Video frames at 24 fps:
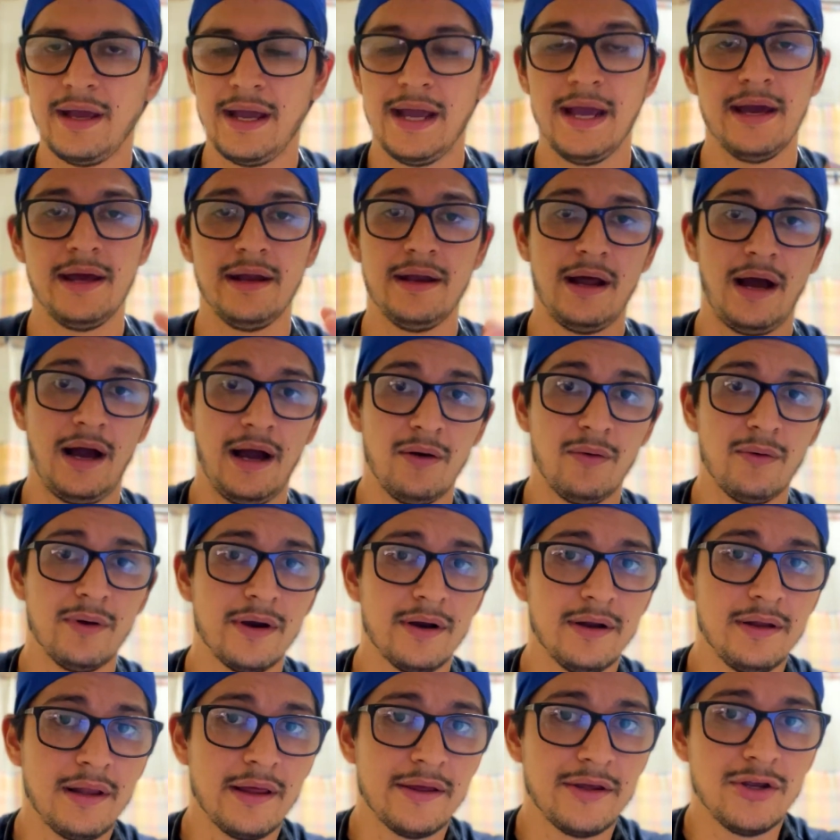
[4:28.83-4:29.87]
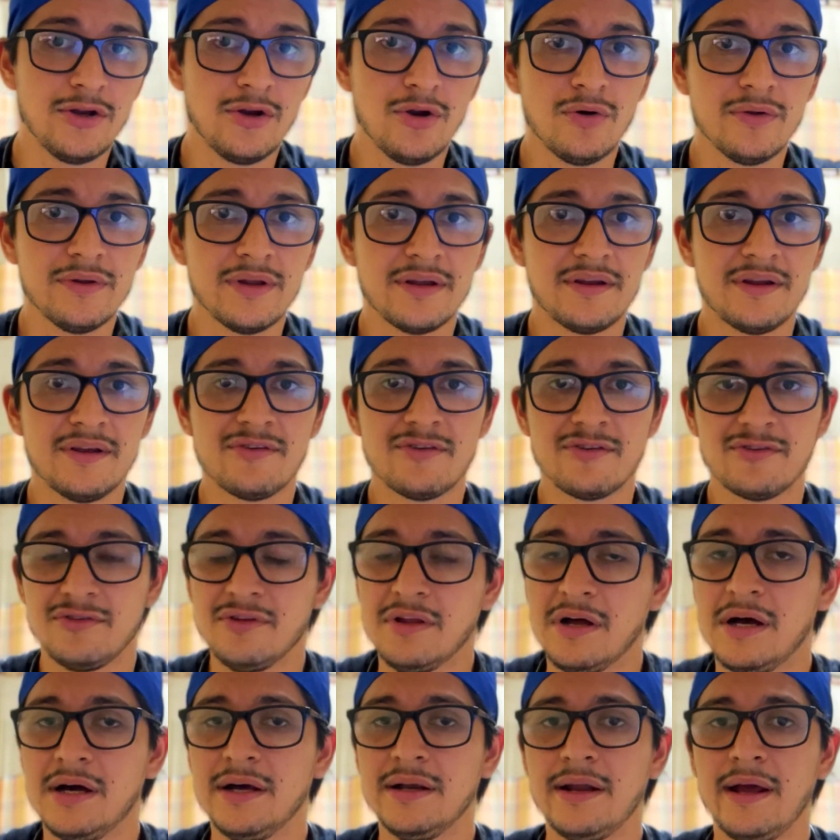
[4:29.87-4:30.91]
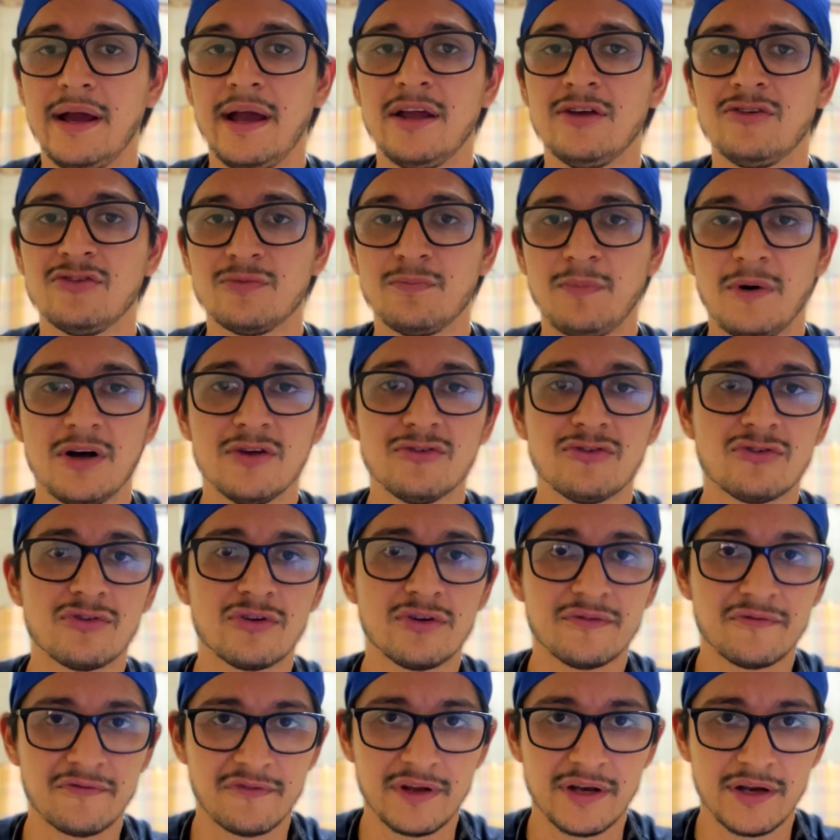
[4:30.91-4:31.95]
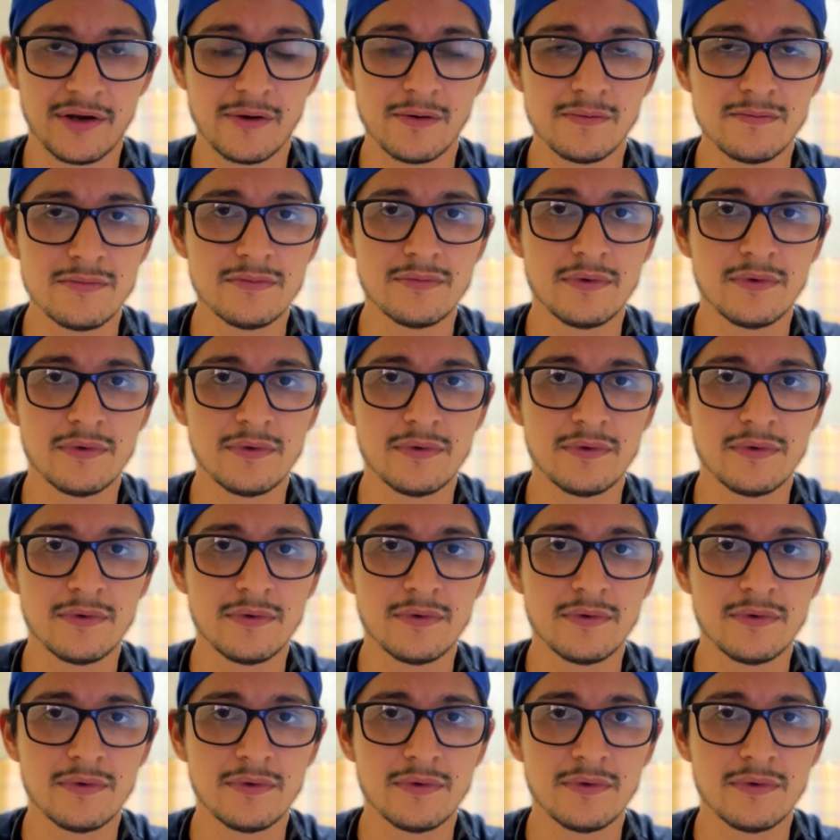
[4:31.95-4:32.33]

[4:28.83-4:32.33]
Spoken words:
And I want to let you know that this is not a sponsored video,